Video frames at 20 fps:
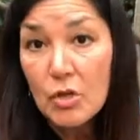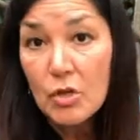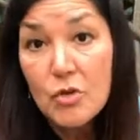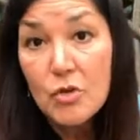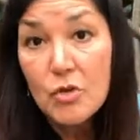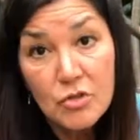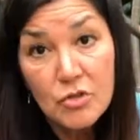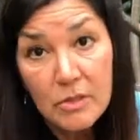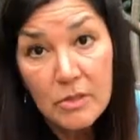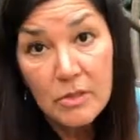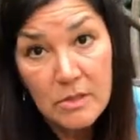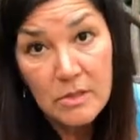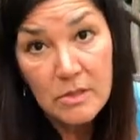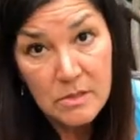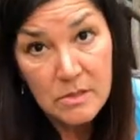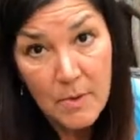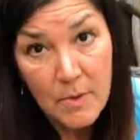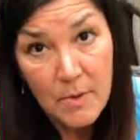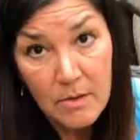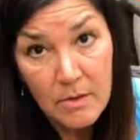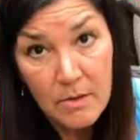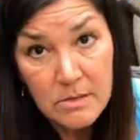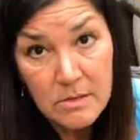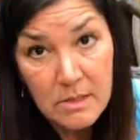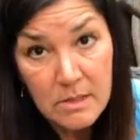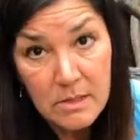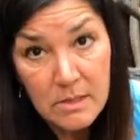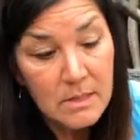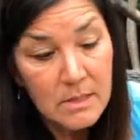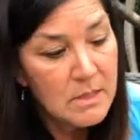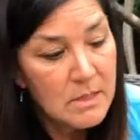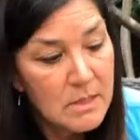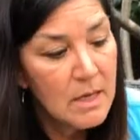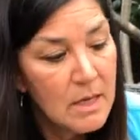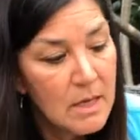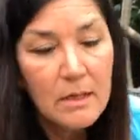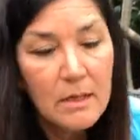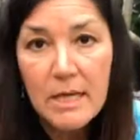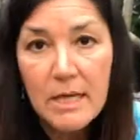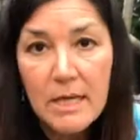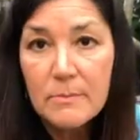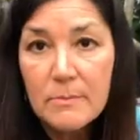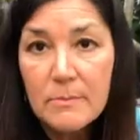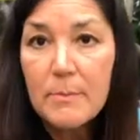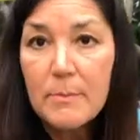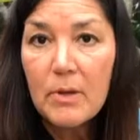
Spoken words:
Usually the smaller seeds like to